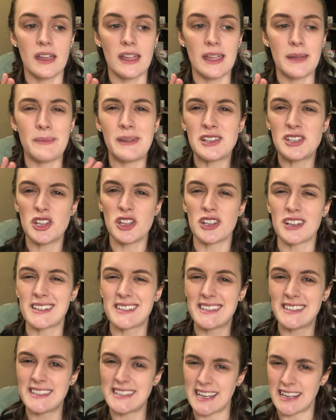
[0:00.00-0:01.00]
it makes you look
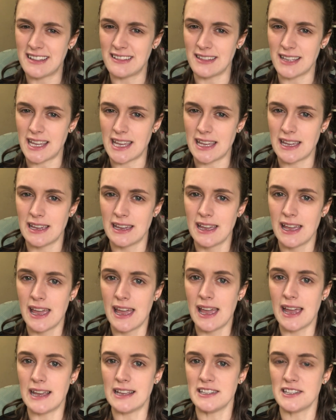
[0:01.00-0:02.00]
sickly.
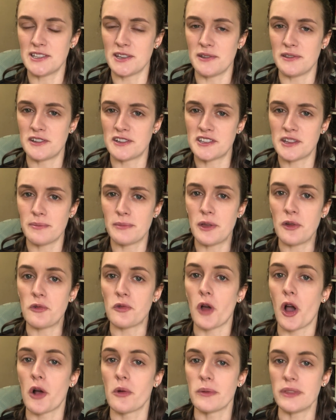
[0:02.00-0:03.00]
And so there's something
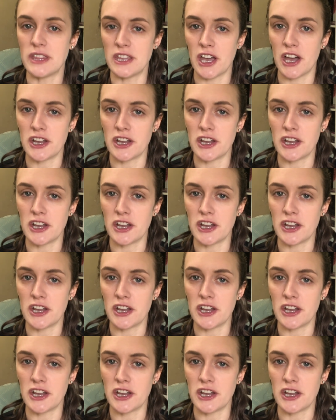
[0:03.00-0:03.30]
wrong with the